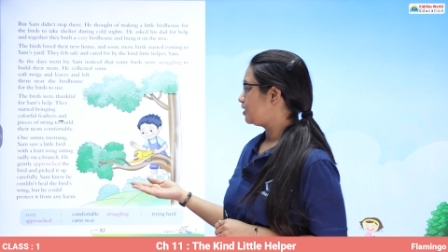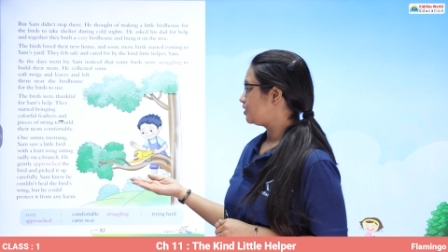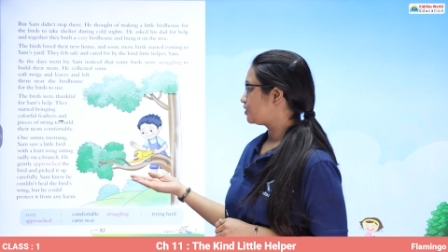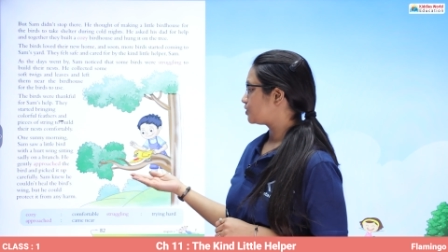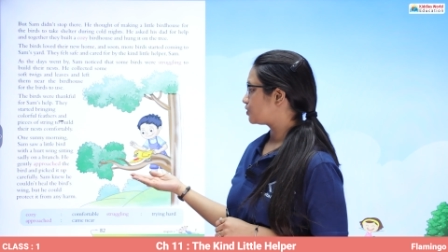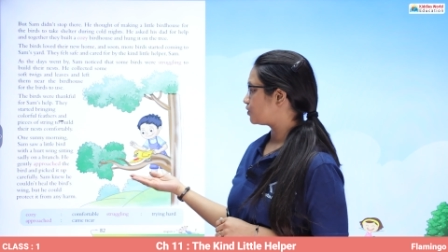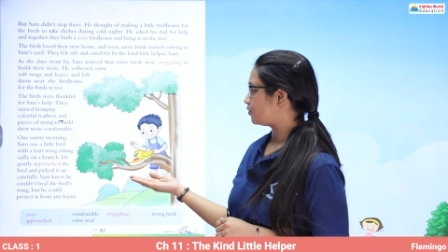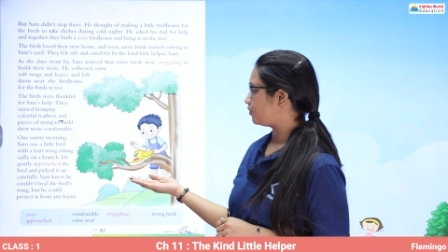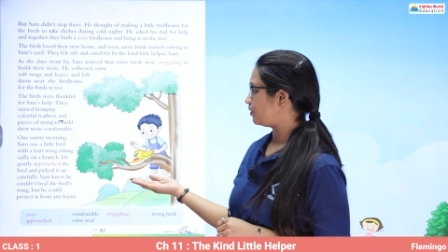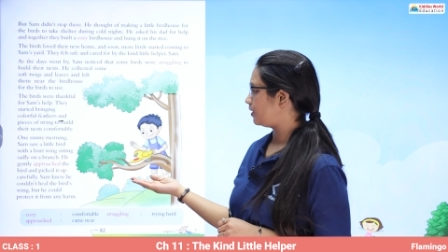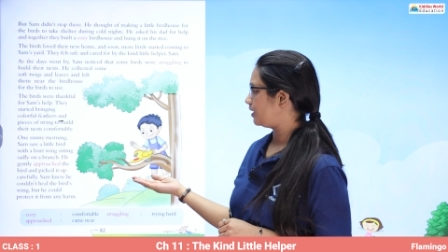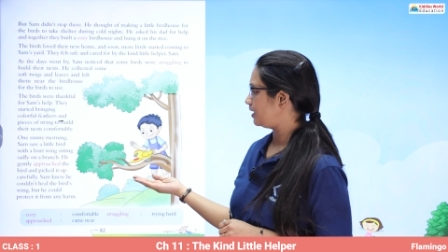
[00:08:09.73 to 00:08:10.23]

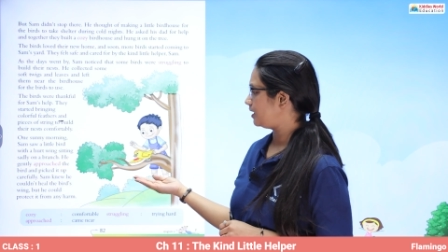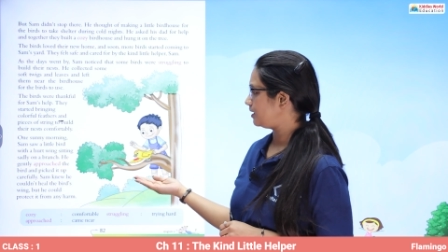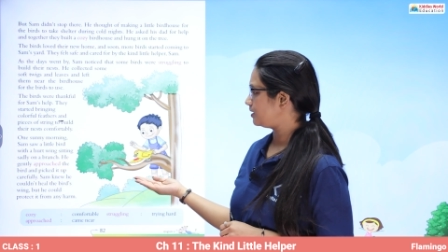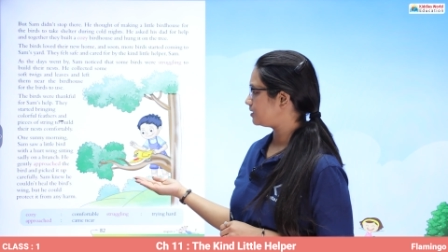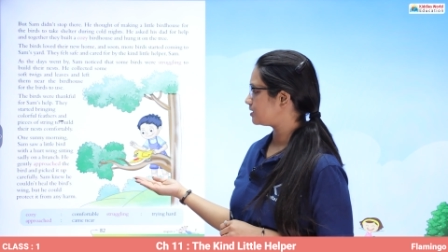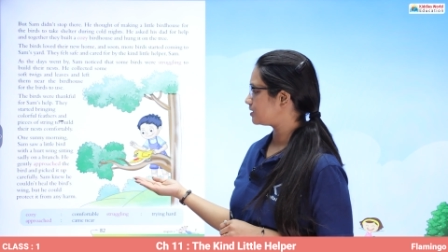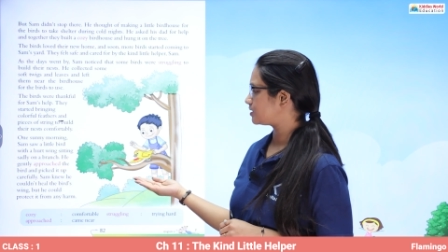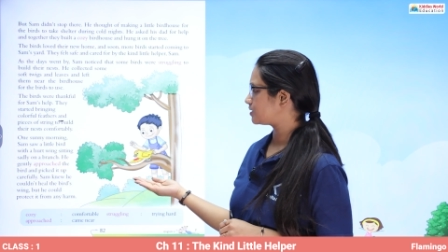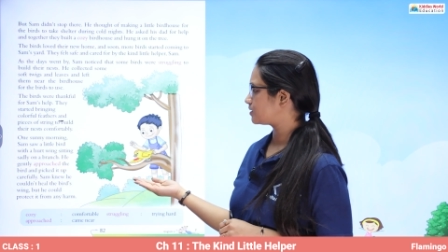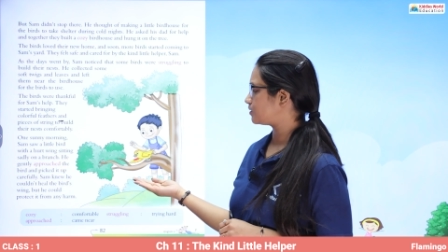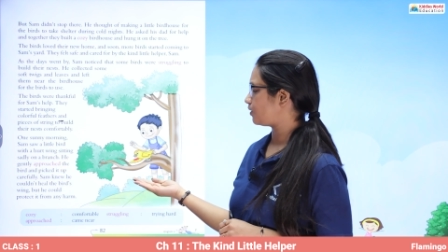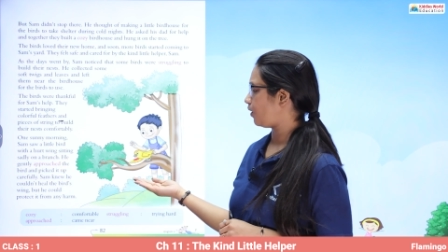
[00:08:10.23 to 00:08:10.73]
So he
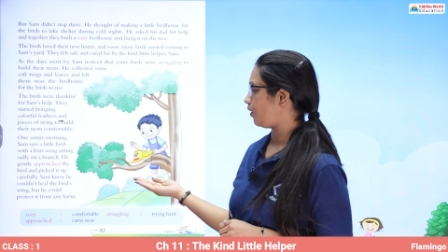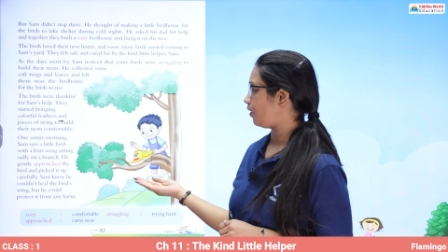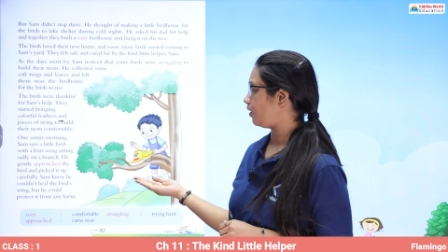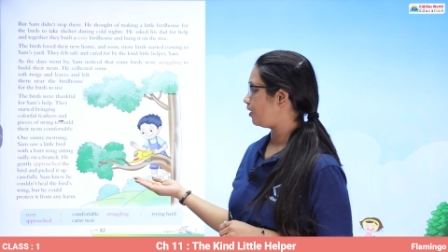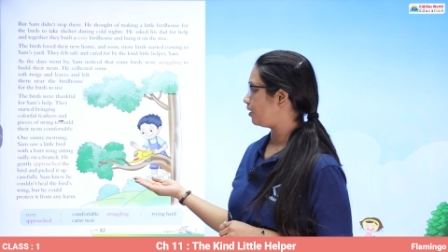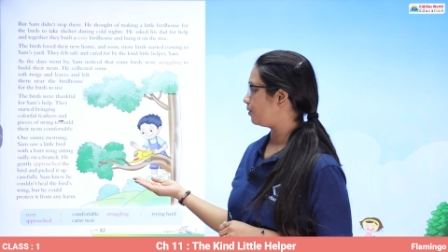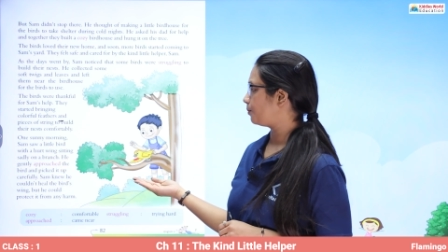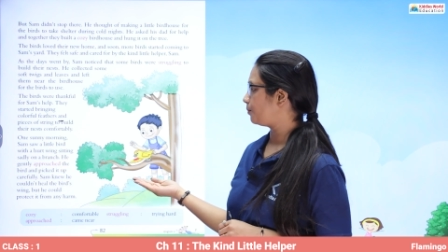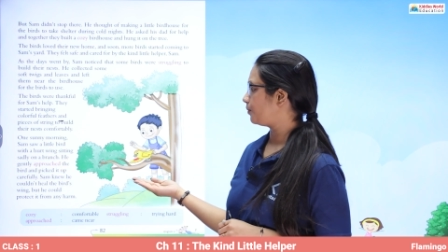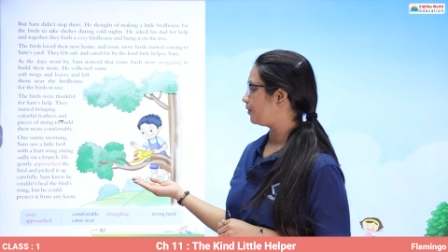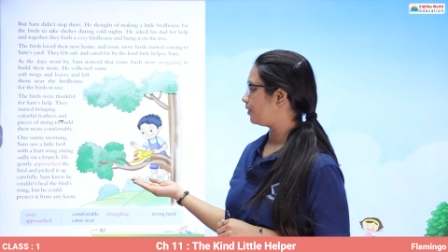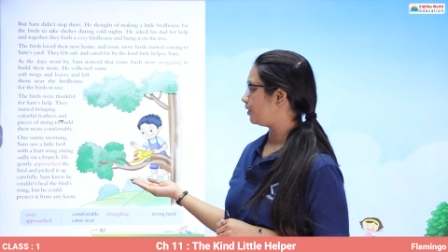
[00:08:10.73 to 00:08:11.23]
just saw
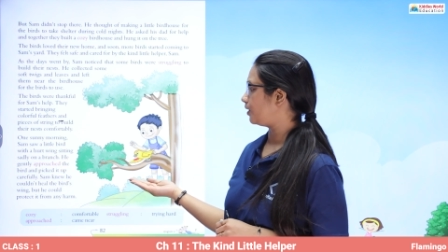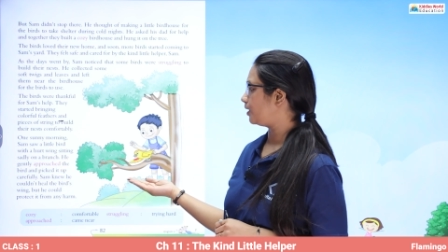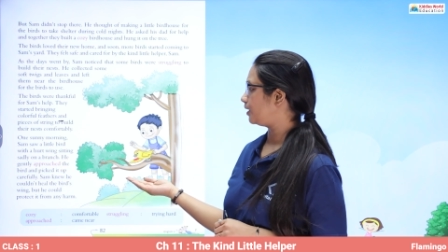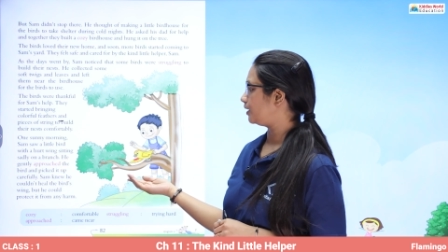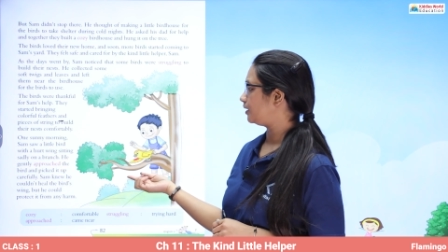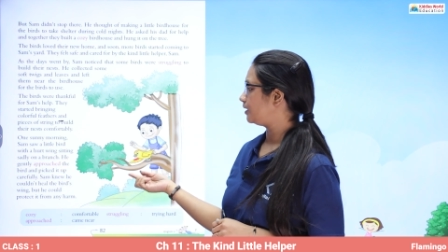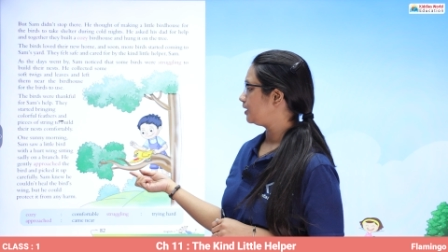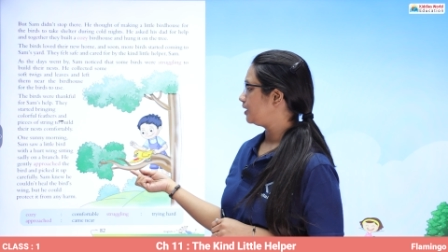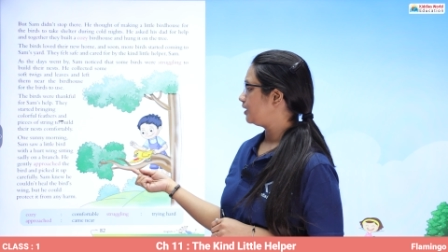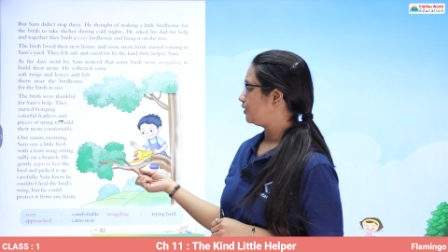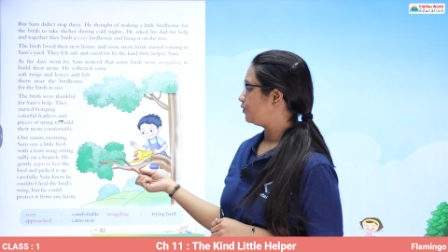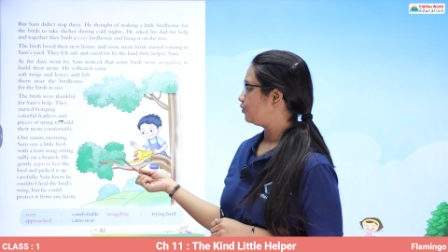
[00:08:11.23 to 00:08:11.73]
a
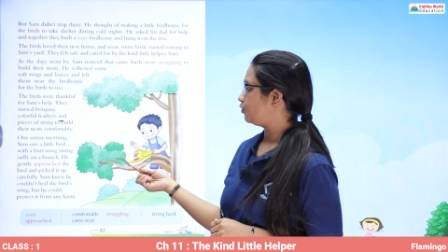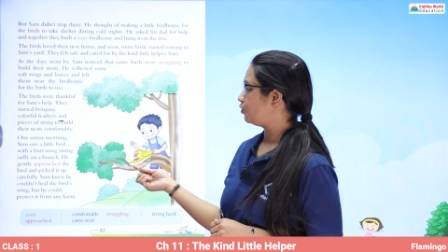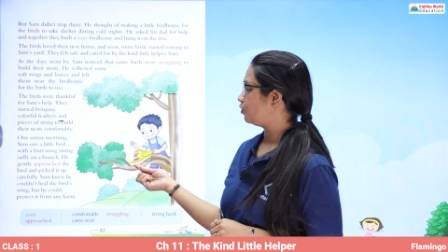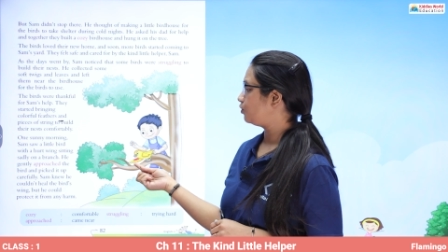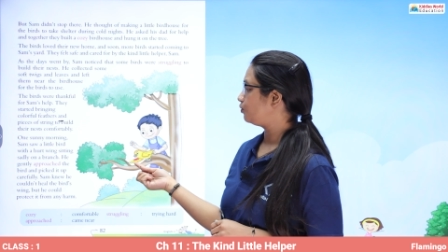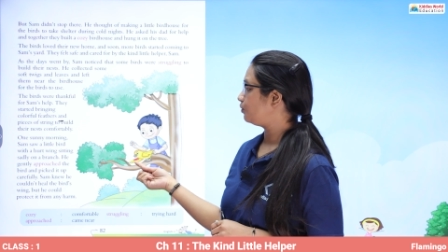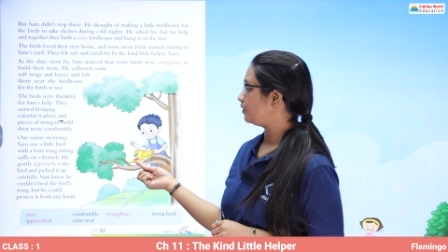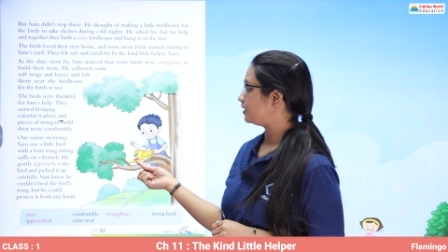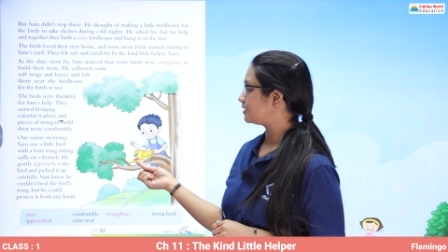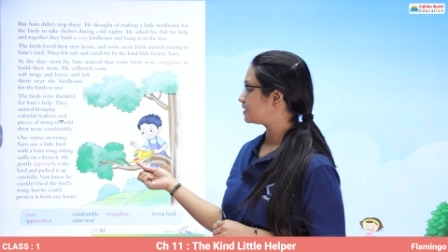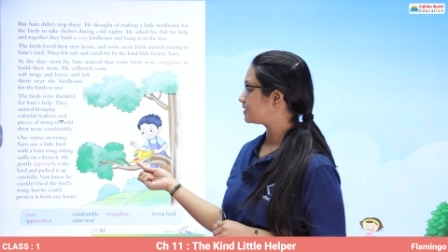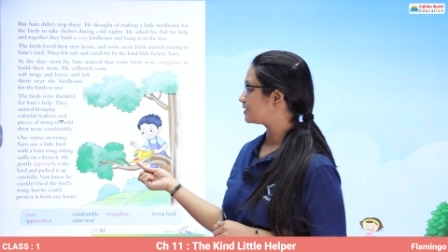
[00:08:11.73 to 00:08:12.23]
bird
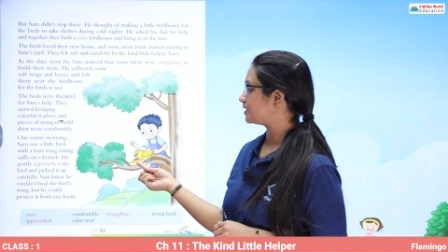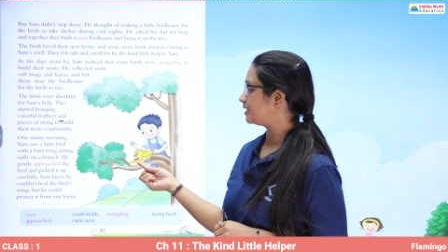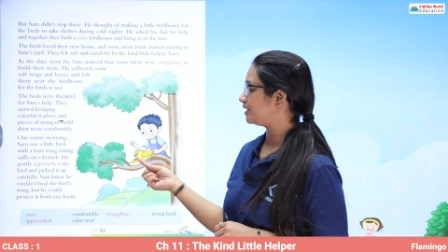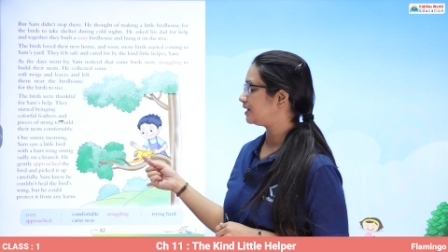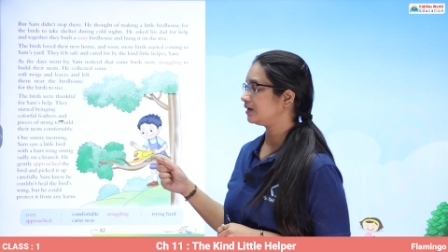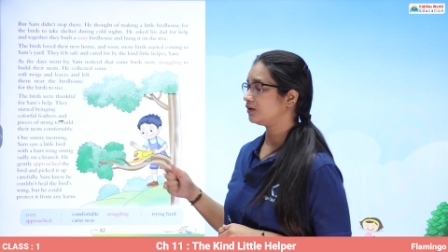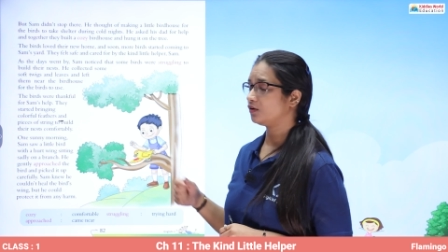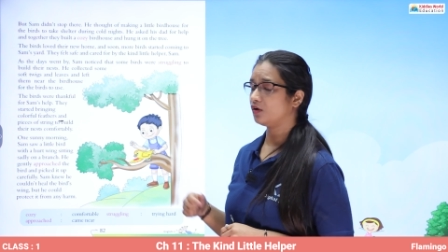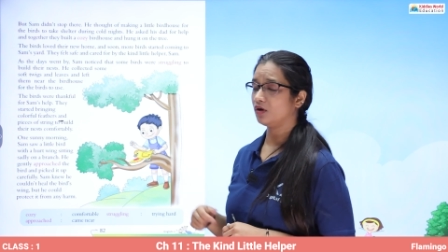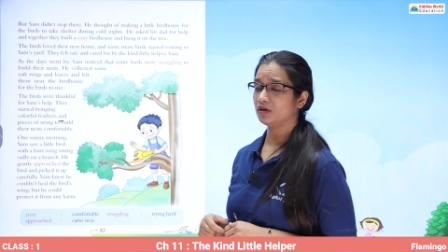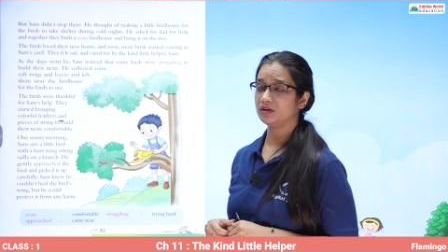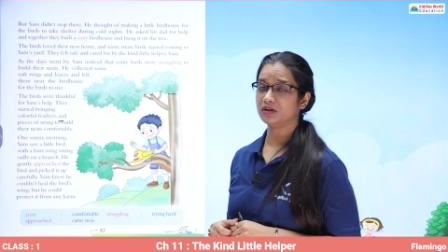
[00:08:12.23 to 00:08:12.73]
who was
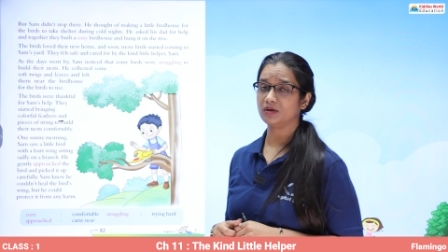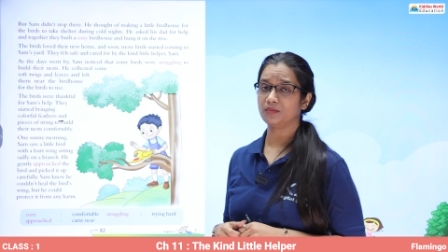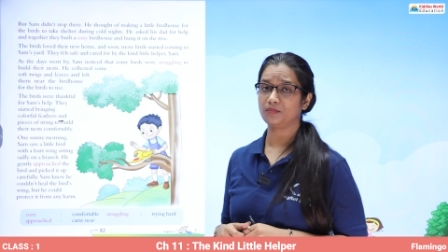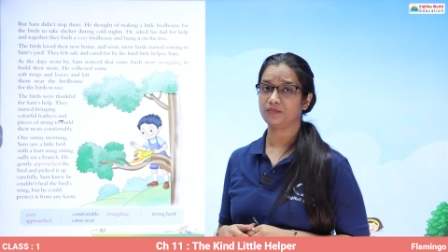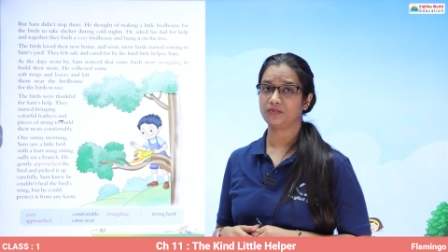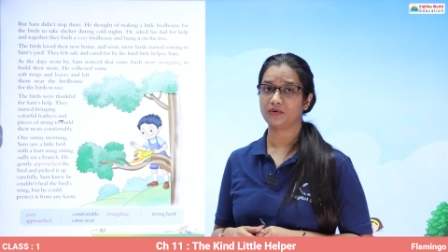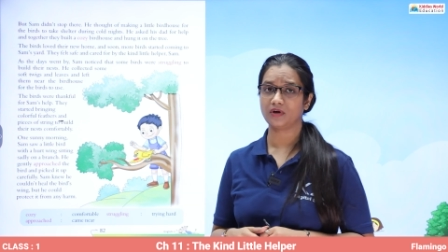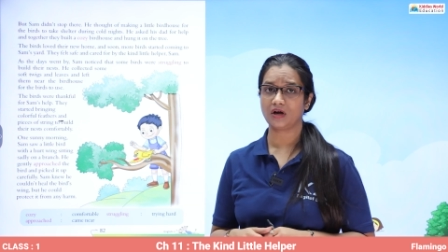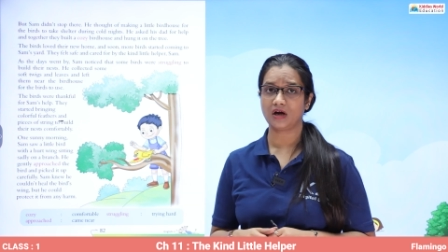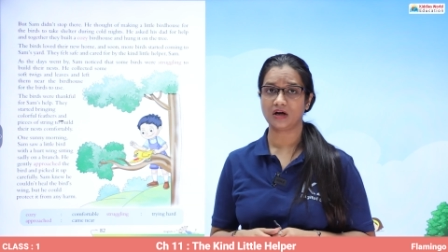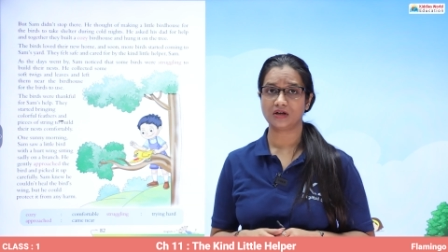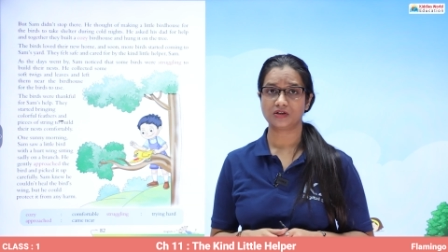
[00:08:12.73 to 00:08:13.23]
sitting on the
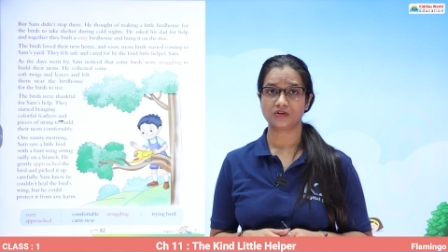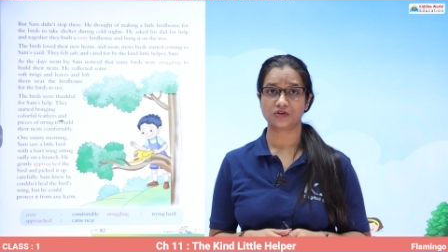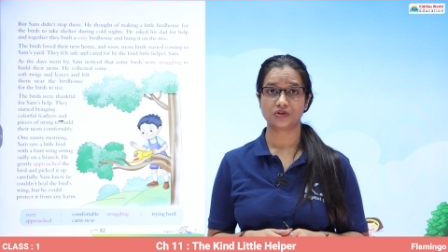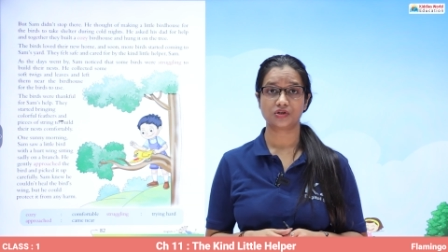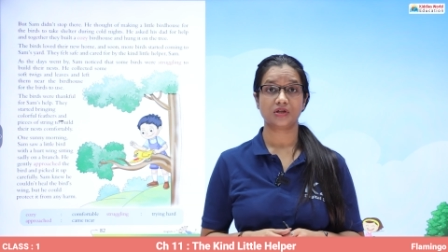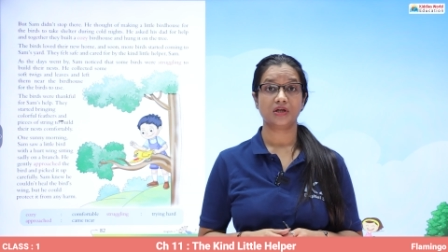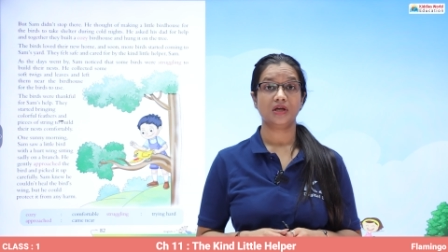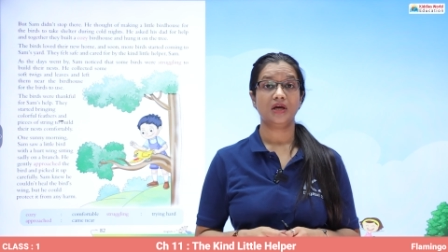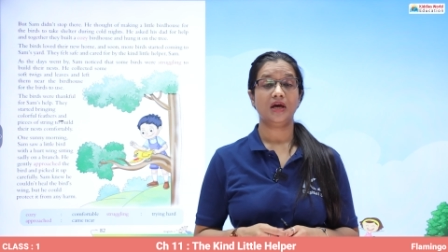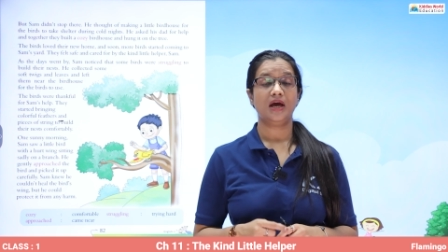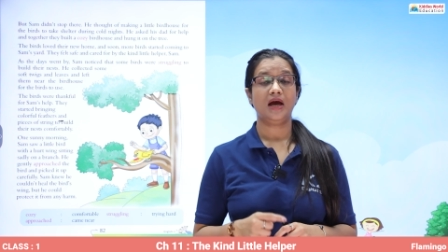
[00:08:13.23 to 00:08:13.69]
branch